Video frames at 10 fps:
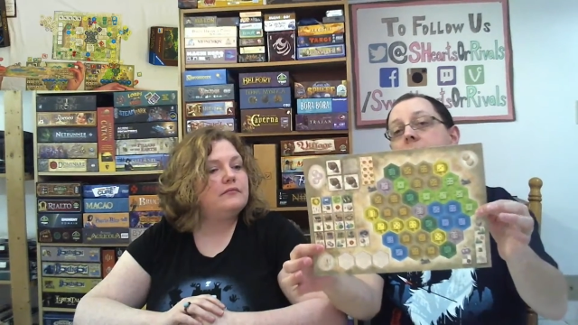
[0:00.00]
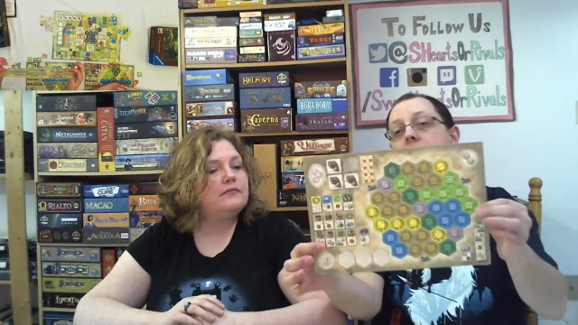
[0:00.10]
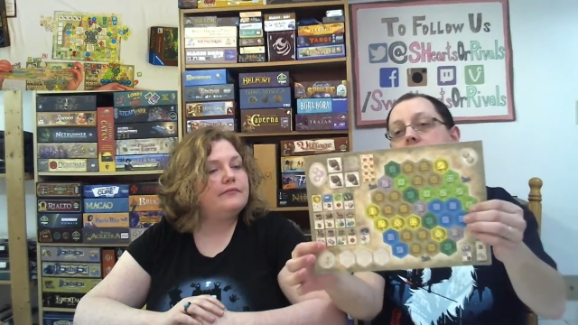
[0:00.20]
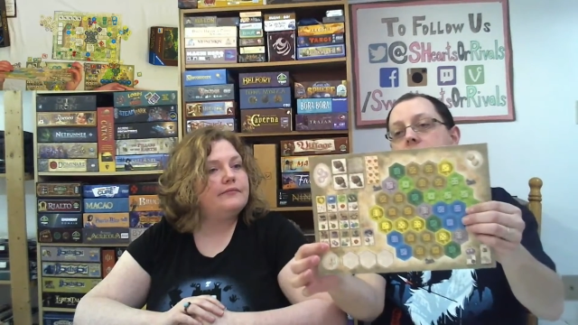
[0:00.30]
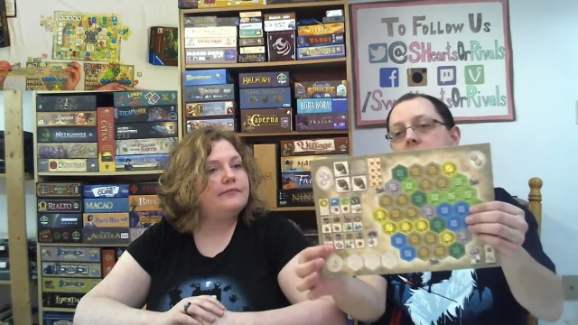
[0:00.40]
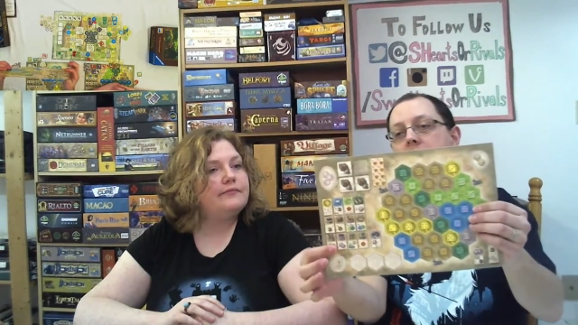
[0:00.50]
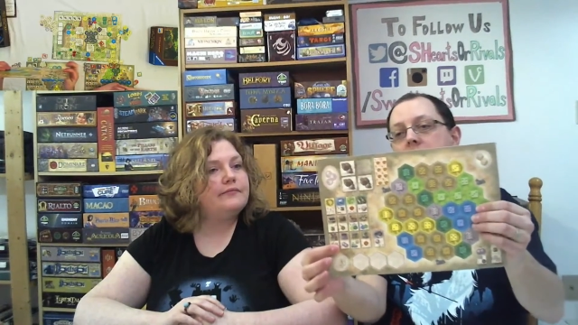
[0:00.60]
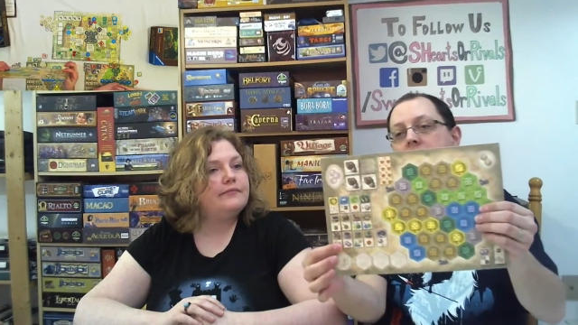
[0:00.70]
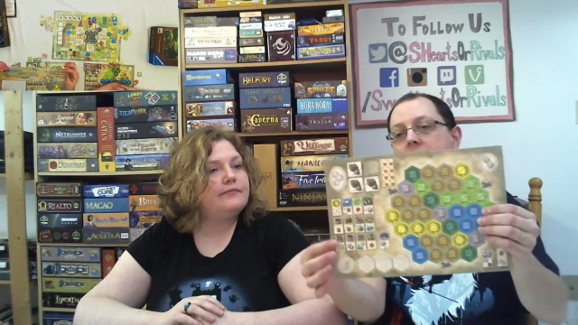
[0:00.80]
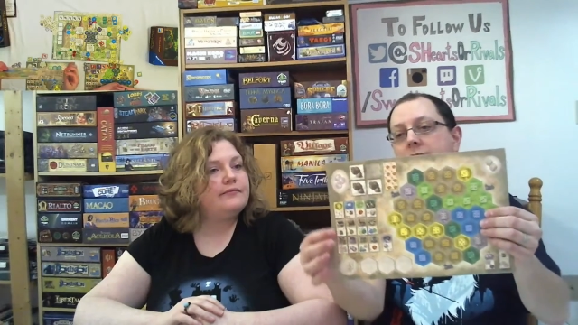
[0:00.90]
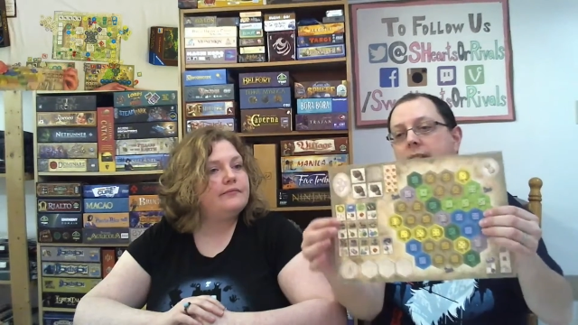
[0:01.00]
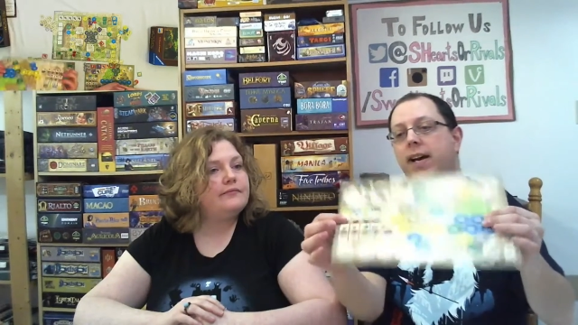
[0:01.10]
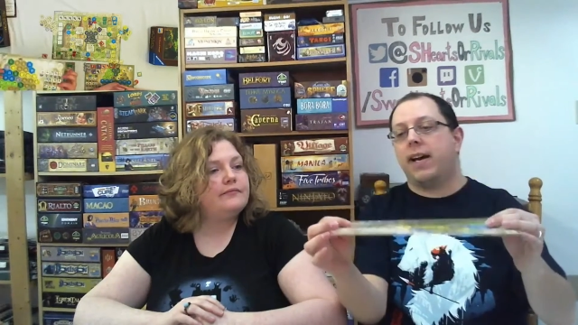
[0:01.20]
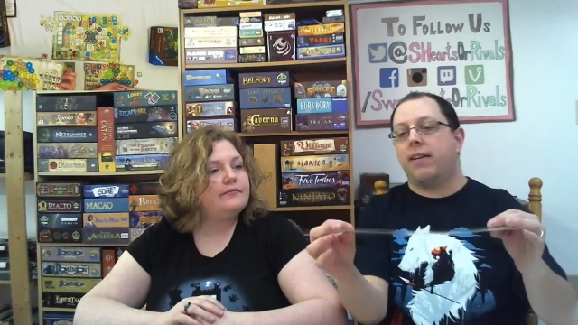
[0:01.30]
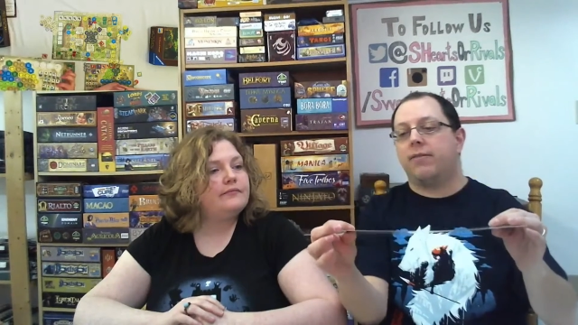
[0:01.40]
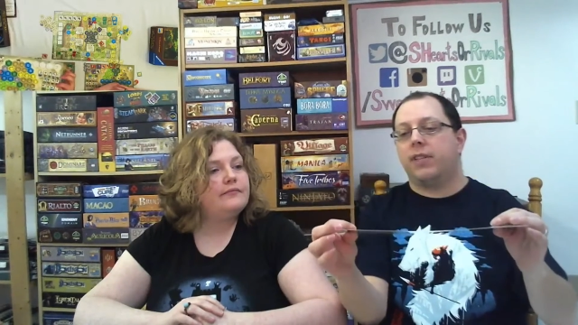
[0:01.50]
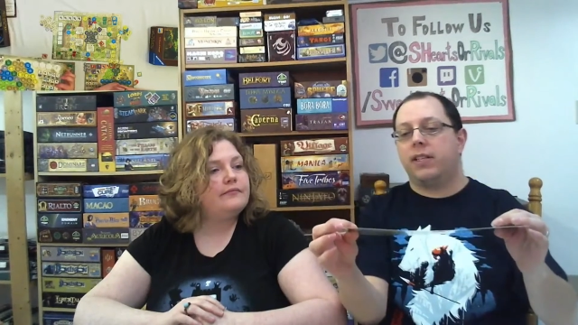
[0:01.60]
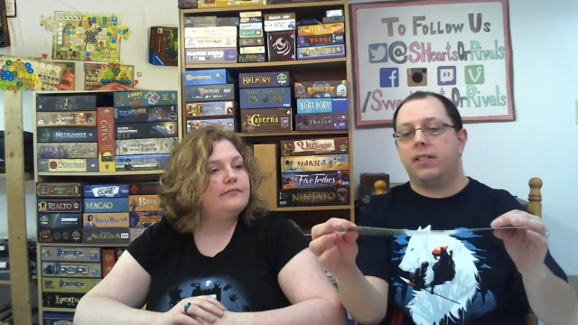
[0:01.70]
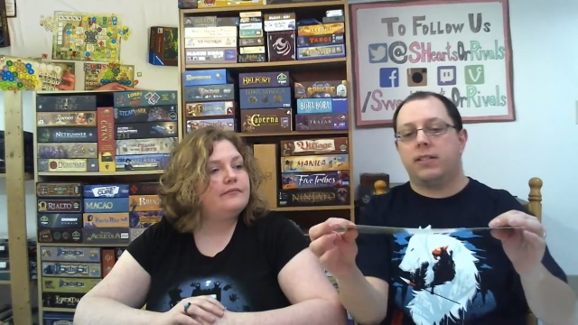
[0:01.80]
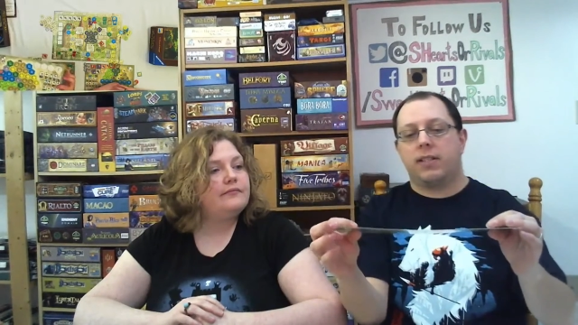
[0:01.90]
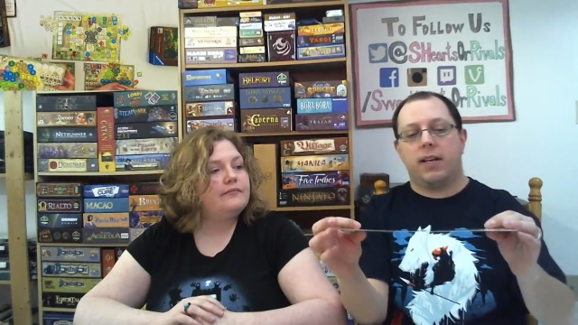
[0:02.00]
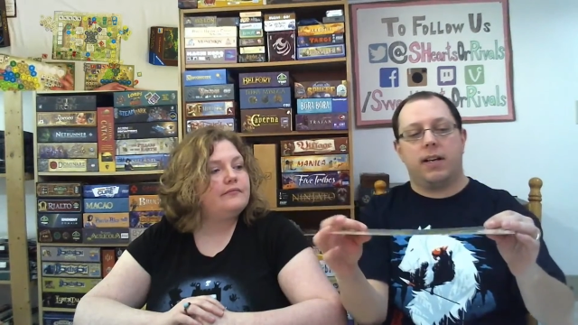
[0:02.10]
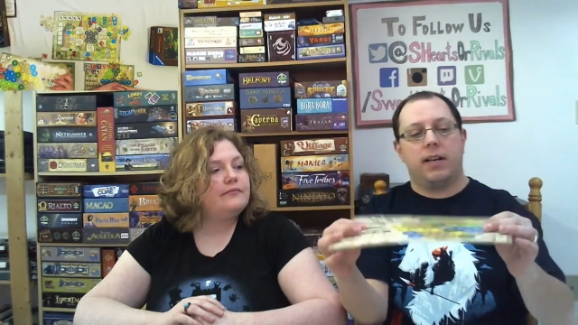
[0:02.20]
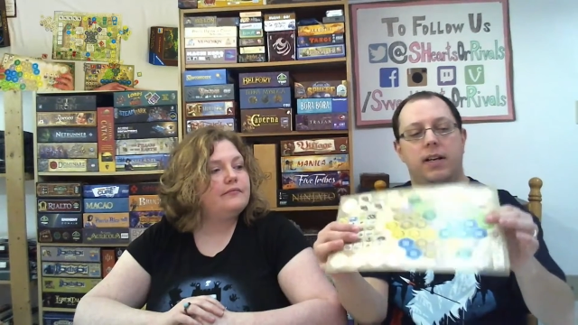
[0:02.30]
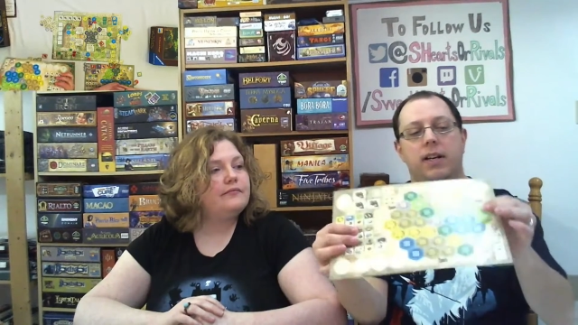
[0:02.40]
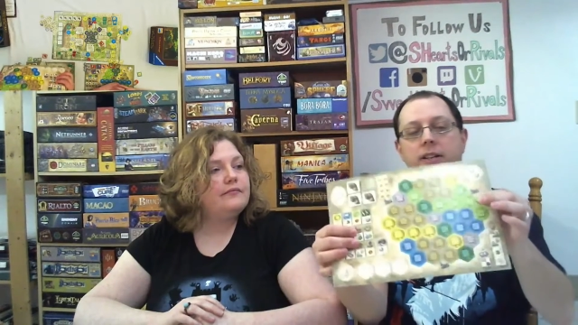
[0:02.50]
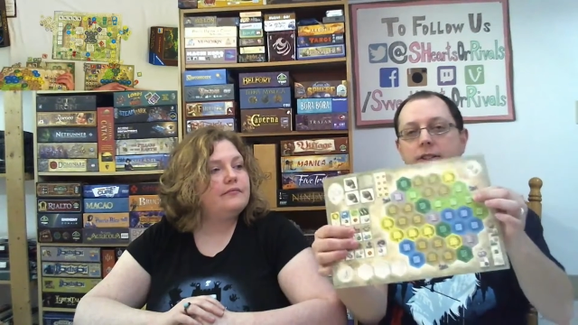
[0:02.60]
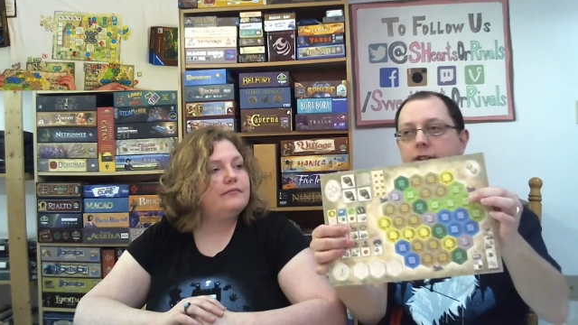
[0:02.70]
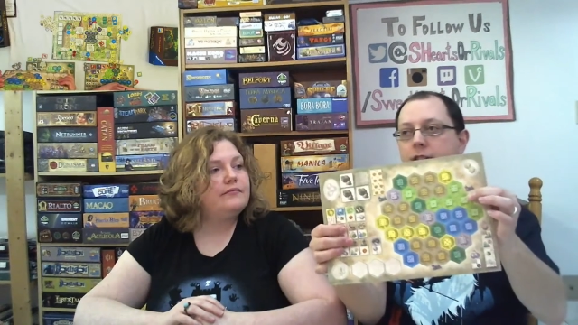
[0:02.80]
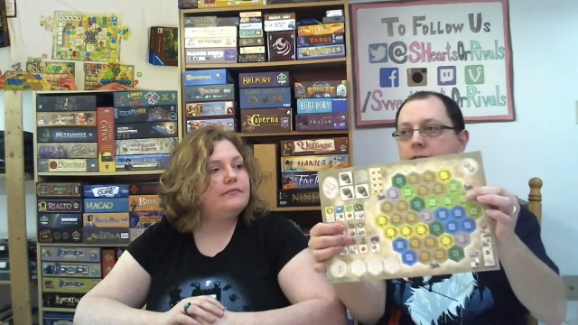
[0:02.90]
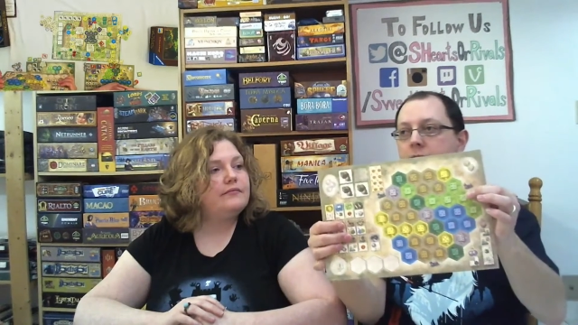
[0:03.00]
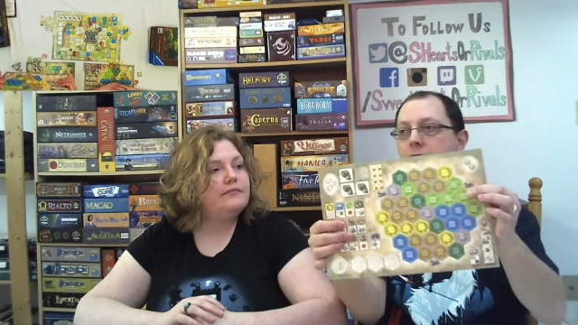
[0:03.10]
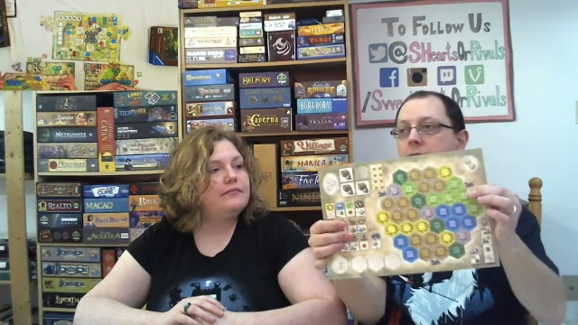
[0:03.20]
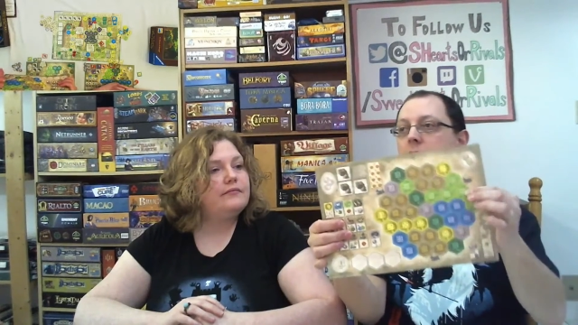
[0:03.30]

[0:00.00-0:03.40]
Speaker 1: of them, and they actually have these uh, churches